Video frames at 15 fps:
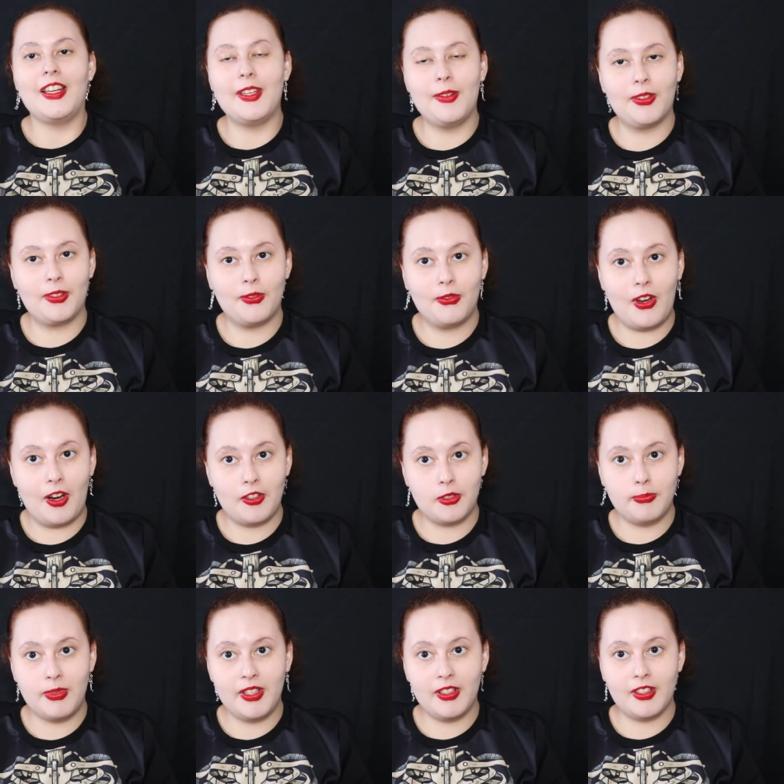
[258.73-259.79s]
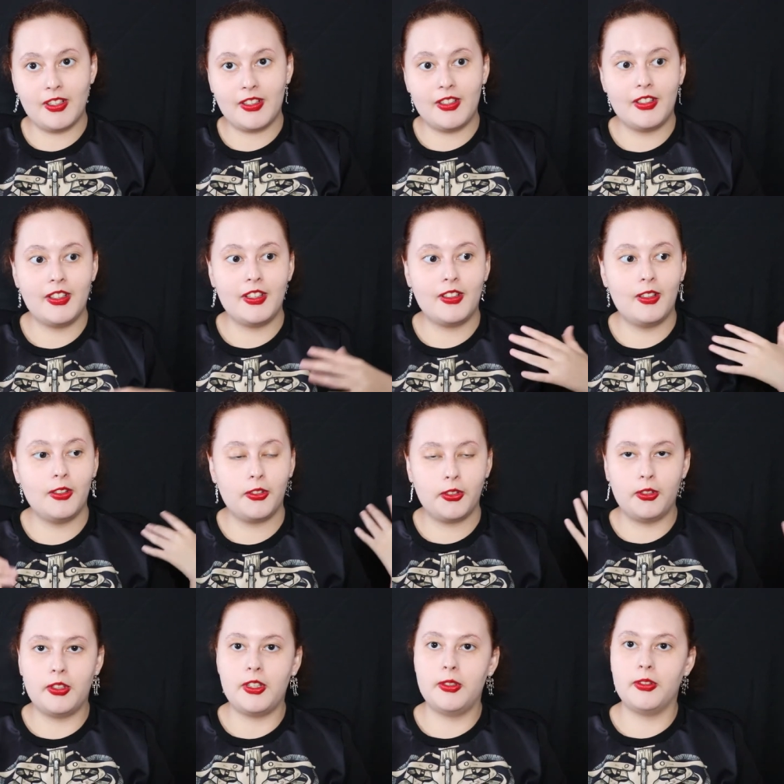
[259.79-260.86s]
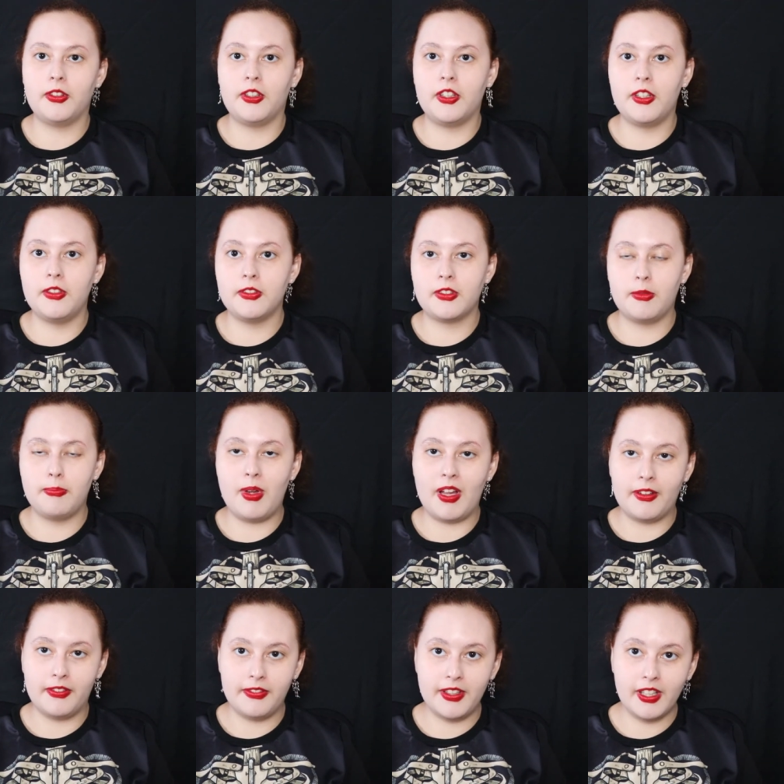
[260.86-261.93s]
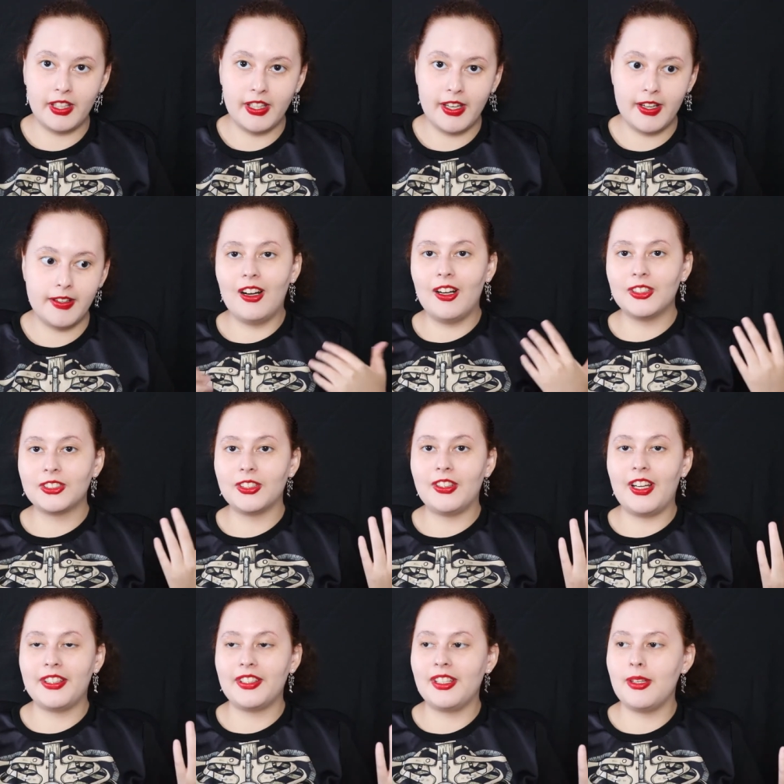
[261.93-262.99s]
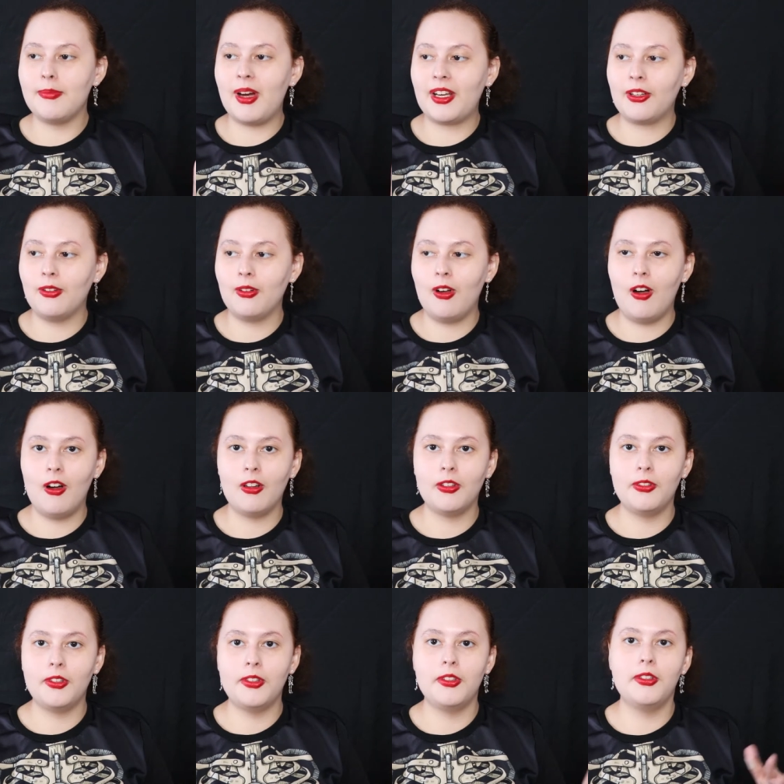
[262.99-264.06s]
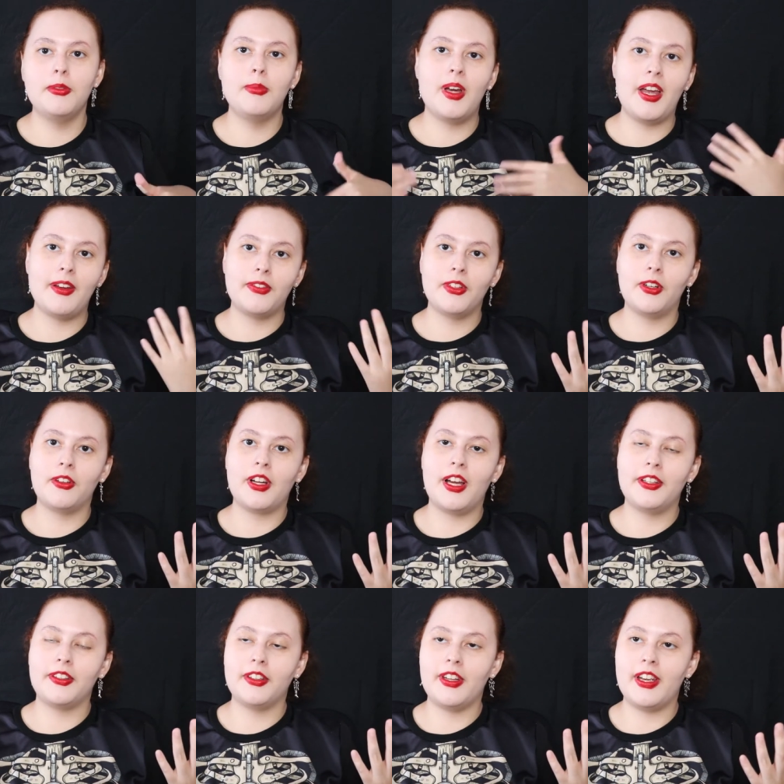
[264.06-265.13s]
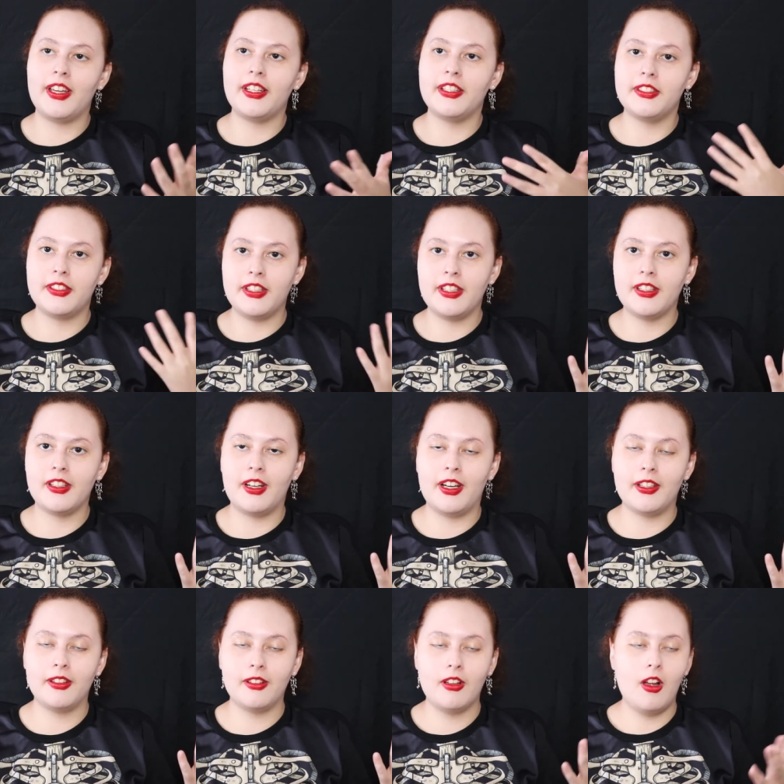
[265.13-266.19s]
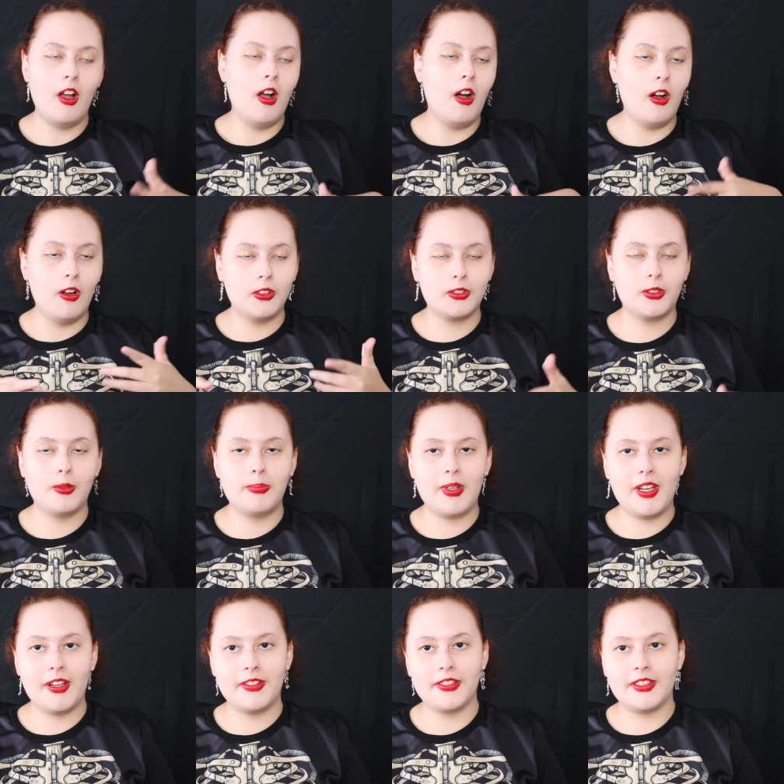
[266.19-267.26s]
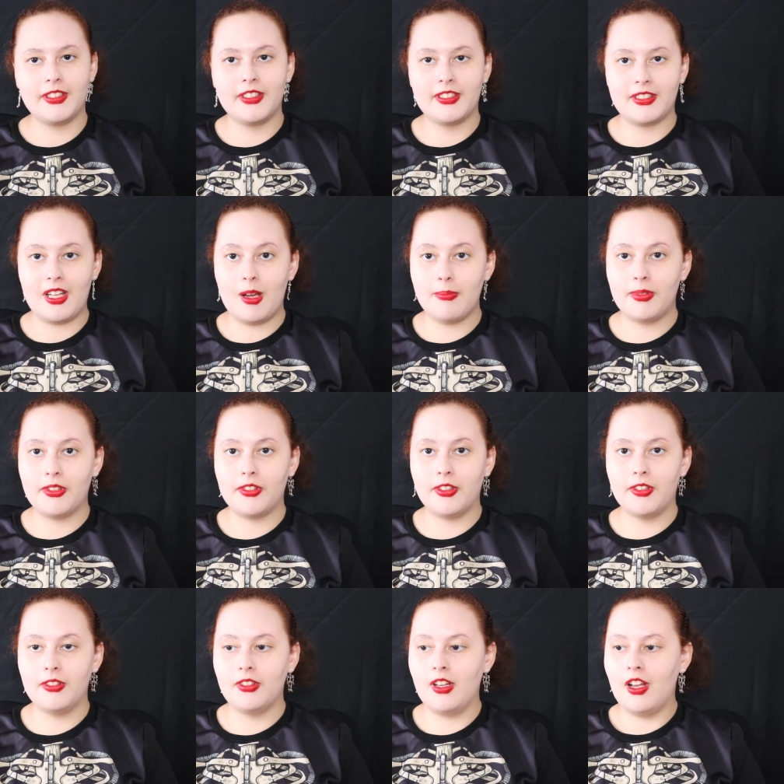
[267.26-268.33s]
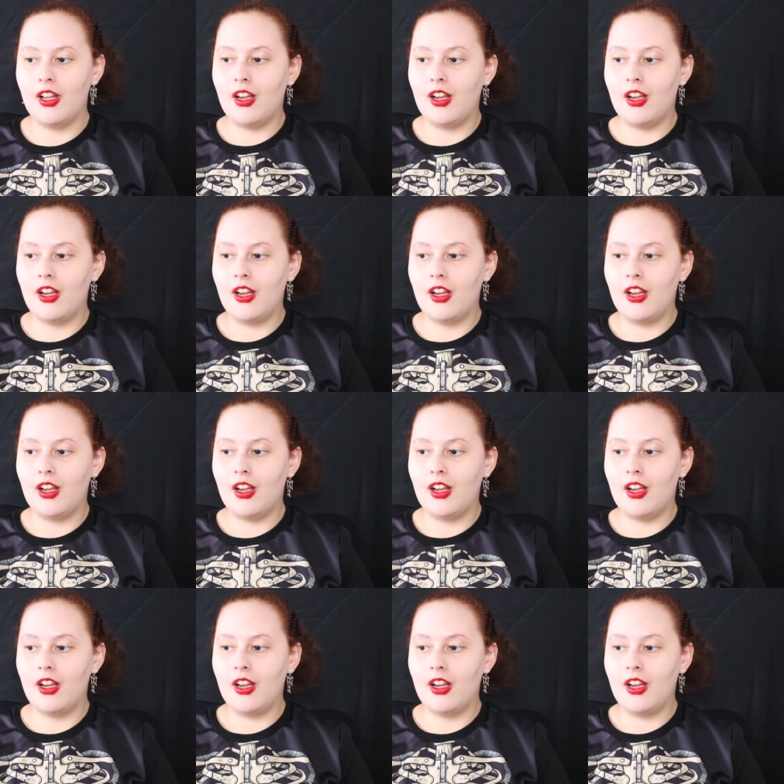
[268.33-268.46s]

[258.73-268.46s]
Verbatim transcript: he was in Ferris Bueller, and also he was accused of pedophilia. Also, Anthony Michael Hall, who you may have known as an 80s teen idol, also appears in this episode